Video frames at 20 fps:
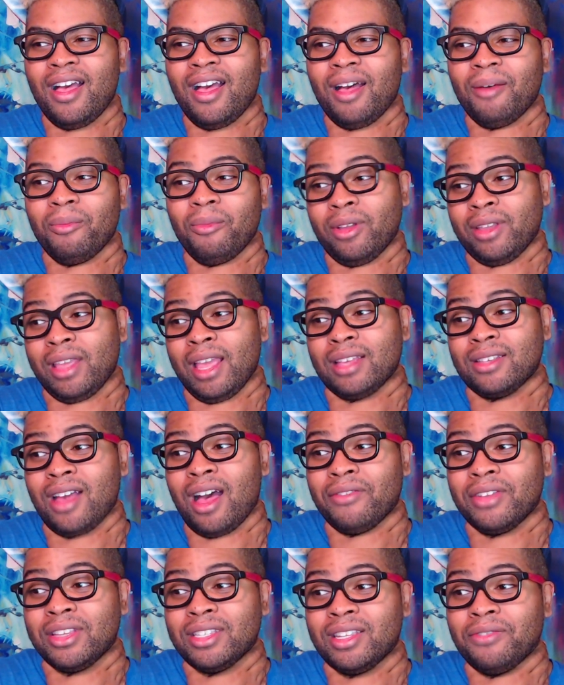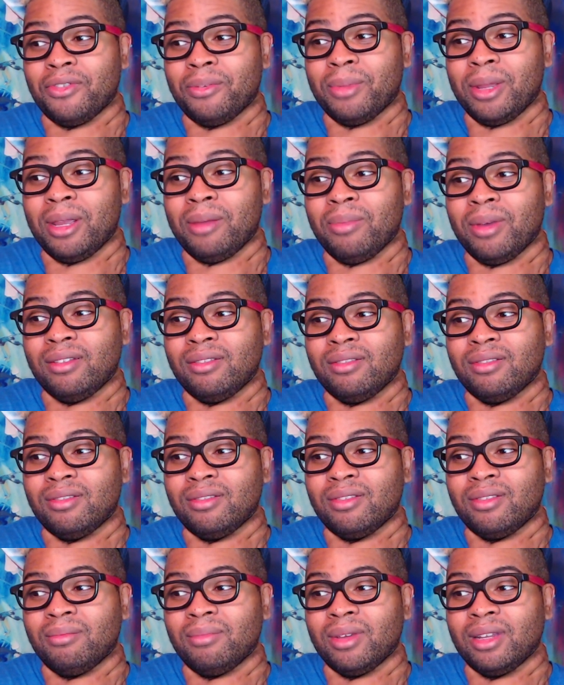Well, yes, obviously for me, but
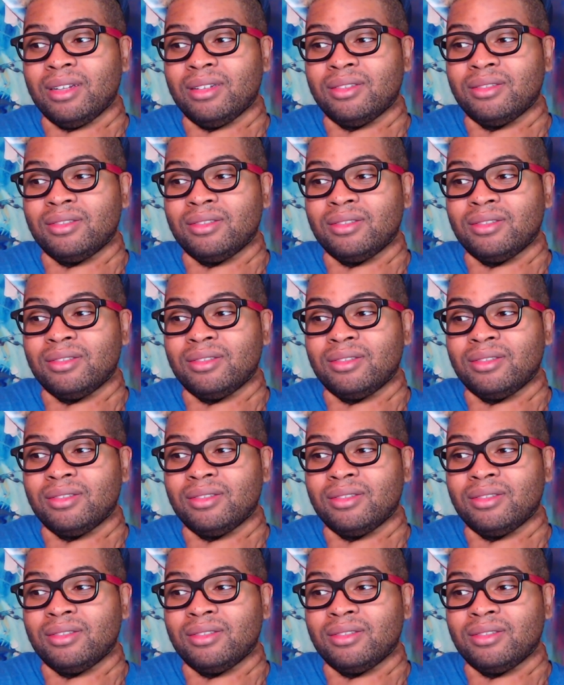somebody.